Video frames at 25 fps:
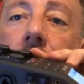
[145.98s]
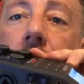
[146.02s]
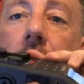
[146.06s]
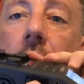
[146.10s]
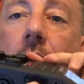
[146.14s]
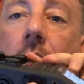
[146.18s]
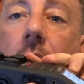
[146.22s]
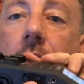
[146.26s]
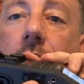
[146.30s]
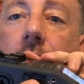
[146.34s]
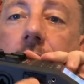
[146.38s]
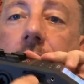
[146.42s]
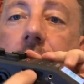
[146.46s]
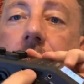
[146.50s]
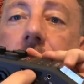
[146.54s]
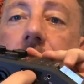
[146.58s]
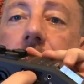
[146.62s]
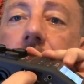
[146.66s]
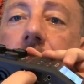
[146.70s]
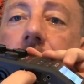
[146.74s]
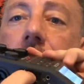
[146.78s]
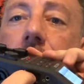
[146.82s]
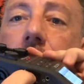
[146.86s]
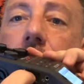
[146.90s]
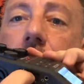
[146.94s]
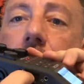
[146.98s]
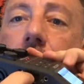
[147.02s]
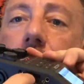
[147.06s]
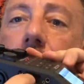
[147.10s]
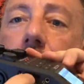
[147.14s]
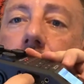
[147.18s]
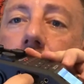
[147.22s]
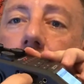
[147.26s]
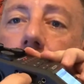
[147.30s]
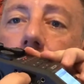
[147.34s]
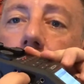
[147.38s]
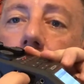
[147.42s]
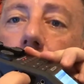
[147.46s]
I like that it
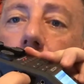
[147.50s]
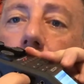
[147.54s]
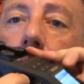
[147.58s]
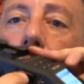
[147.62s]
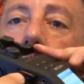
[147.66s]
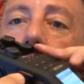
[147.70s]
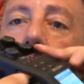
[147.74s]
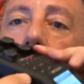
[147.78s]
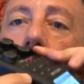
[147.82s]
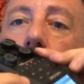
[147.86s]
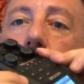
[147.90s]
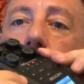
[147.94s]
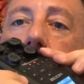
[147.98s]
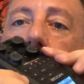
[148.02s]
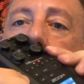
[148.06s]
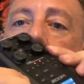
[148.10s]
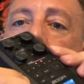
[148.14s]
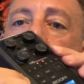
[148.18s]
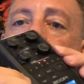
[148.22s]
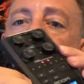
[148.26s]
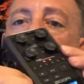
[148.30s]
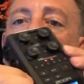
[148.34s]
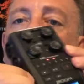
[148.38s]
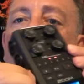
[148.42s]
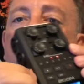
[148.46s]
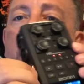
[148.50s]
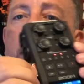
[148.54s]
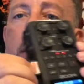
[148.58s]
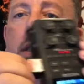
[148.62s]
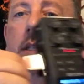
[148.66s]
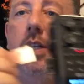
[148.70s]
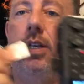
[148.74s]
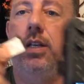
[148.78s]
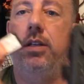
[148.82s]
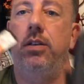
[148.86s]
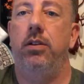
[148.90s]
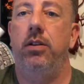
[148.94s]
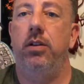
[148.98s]
just uses a
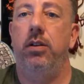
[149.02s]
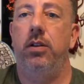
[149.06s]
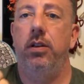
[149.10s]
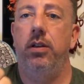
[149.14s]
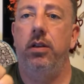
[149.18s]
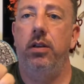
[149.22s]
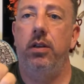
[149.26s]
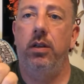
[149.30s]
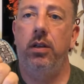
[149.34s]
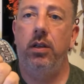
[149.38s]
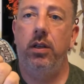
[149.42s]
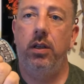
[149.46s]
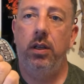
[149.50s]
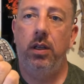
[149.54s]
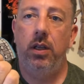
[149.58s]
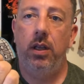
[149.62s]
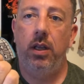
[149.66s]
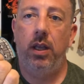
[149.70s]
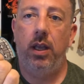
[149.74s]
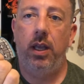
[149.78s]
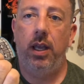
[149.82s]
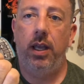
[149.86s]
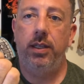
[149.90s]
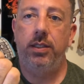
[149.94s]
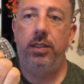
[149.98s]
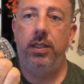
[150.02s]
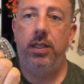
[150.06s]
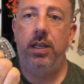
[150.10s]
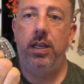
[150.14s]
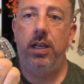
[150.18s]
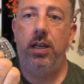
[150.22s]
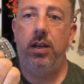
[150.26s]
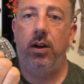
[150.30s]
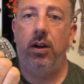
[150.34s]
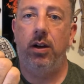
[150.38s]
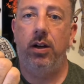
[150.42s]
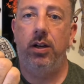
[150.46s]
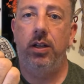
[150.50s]
standard SD
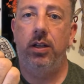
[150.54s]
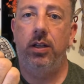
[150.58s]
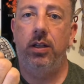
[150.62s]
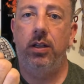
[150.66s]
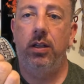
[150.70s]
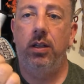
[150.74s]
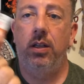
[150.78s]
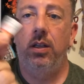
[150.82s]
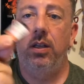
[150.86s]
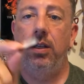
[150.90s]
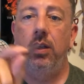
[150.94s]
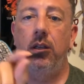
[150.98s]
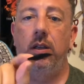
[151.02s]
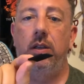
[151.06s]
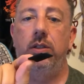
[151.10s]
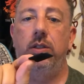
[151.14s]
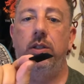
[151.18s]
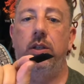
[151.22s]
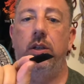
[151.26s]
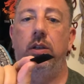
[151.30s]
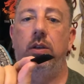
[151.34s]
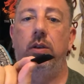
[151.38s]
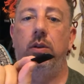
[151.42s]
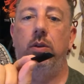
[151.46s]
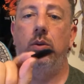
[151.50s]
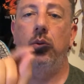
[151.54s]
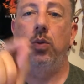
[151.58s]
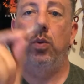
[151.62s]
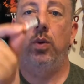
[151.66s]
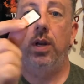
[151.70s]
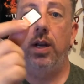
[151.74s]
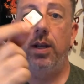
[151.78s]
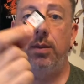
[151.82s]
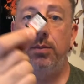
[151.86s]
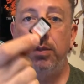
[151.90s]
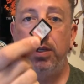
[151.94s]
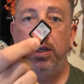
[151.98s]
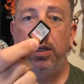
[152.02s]
card. So when
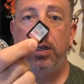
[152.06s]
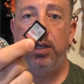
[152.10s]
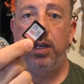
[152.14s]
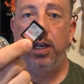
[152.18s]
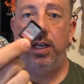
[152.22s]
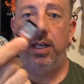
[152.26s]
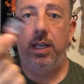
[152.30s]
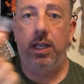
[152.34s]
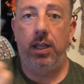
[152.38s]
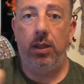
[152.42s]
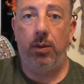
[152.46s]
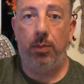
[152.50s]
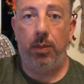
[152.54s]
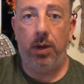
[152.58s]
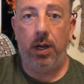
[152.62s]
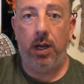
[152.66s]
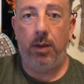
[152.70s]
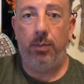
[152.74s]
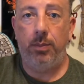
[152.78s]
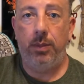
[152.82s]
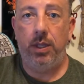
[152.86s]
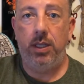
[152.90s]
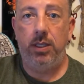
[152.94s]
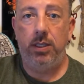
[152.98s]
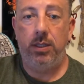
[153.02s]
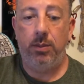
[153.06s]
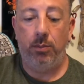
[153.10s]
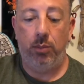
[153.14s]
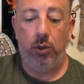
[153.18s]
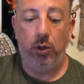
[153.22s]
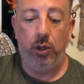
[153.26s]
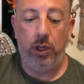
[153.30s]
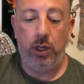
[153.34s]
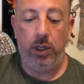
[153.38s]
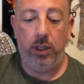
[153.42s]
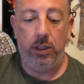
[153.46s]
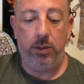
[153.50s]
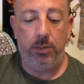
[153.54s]
I'm done, I can either pop this and put
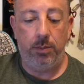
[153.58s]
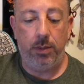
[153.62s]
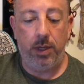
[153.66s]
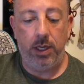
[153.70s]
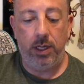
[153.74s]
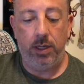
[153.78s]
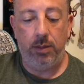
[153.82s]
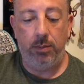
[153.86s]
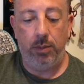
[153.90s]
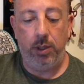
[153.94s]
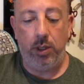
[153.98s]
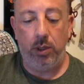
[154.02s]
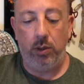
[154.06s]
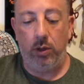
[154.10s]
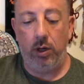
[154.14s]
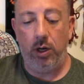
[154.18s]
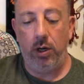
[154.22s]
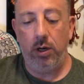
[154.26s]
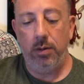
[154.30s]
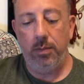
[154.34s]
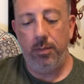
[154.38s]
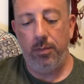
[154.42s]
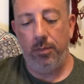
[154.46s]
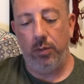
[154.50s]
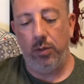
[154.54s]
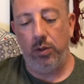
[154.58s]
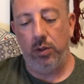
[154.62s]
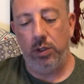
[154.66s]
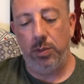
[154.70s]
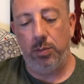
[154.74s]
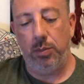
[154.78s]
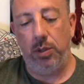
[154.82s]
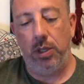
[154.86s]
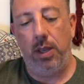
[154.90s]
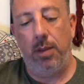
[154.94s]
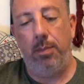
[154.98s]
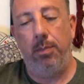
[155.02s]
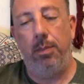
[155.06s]
it into my computer. Let's
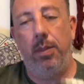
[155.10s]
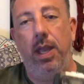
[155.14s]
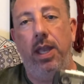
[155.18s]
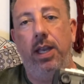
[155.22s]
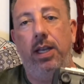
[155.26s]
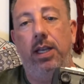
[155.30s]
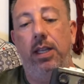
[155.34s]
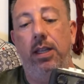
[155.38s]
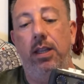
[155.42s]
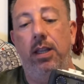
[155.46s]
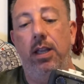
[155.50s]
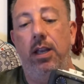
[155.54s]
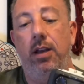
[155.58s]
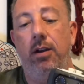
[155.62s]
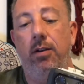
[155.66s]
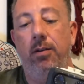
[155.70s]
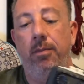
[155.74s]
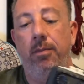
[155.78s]
put that back in there.